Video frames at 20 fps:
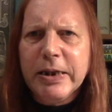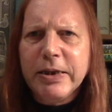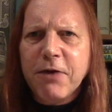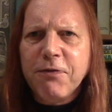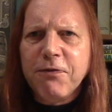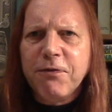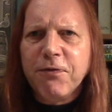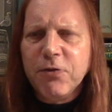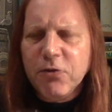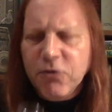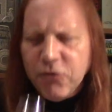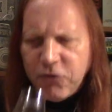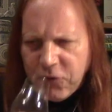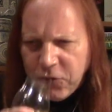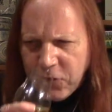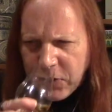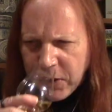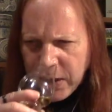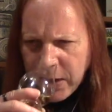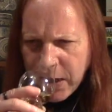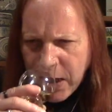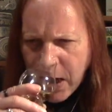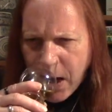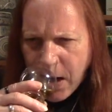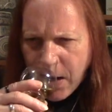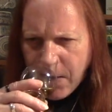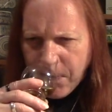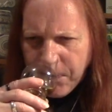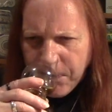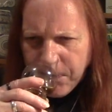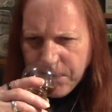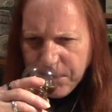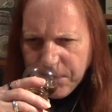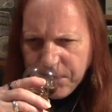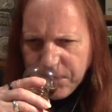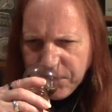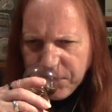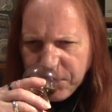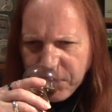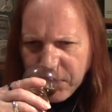different to the um,
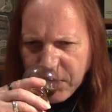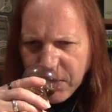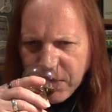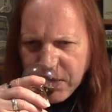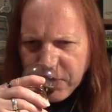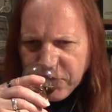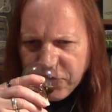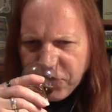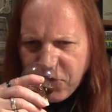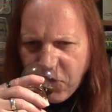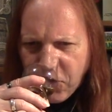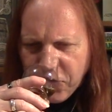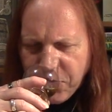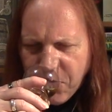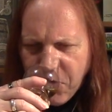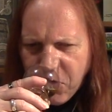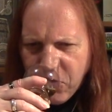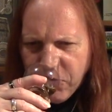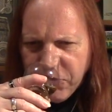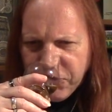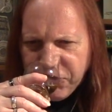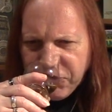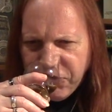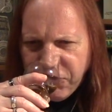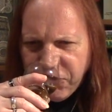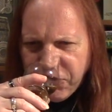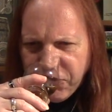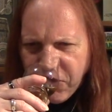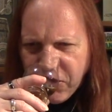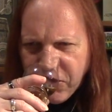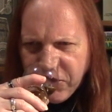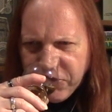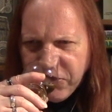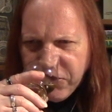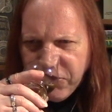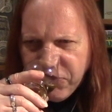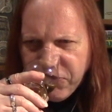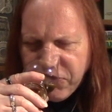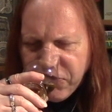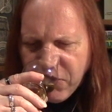Scotch Malt Whisky
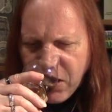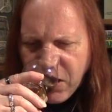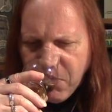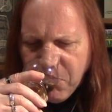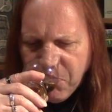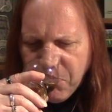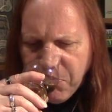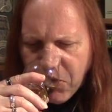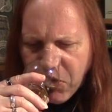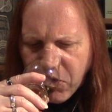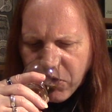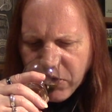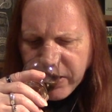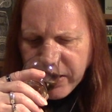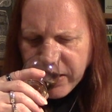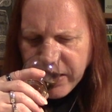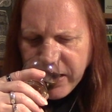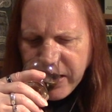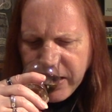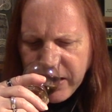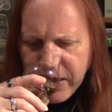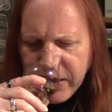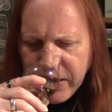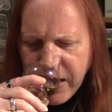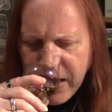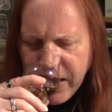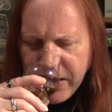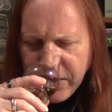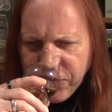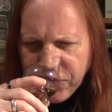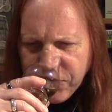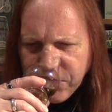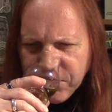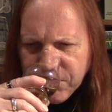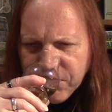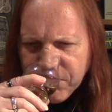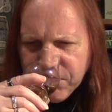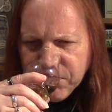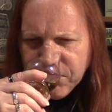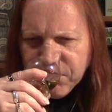Society's uh, bottling. It has
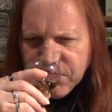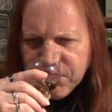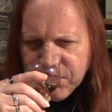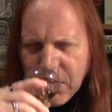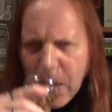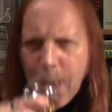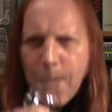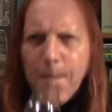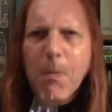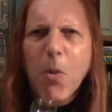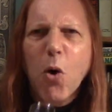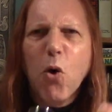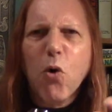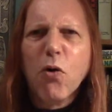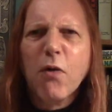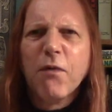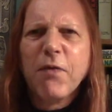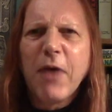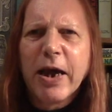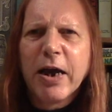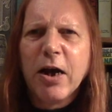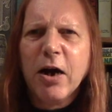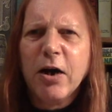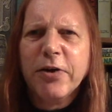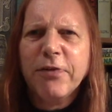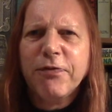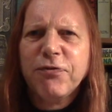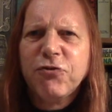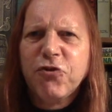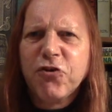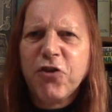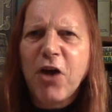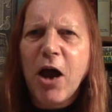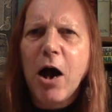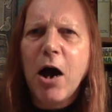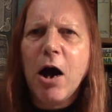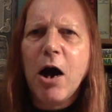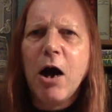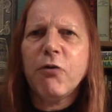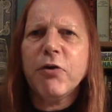more of that kind of
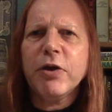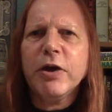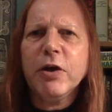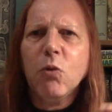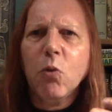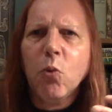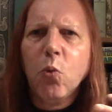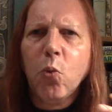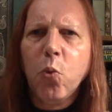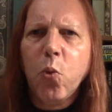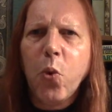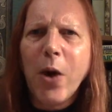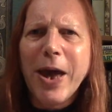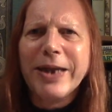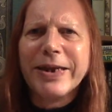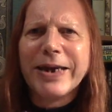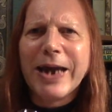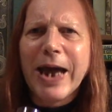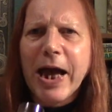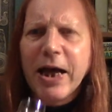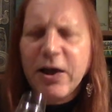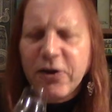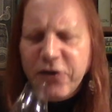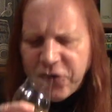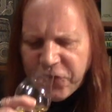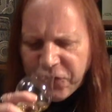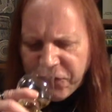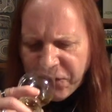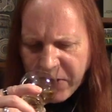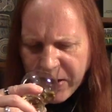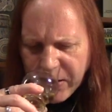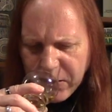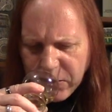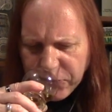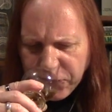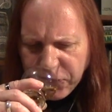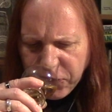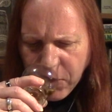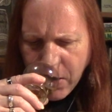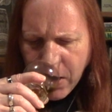tarry, wet
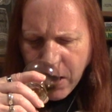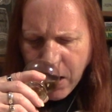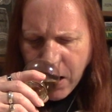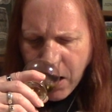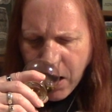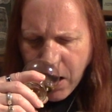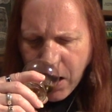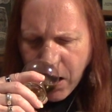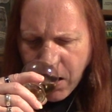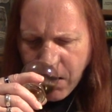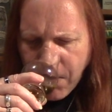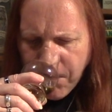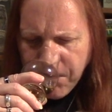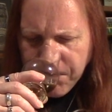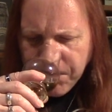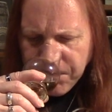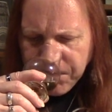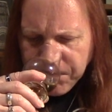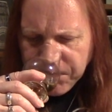asphalt, um,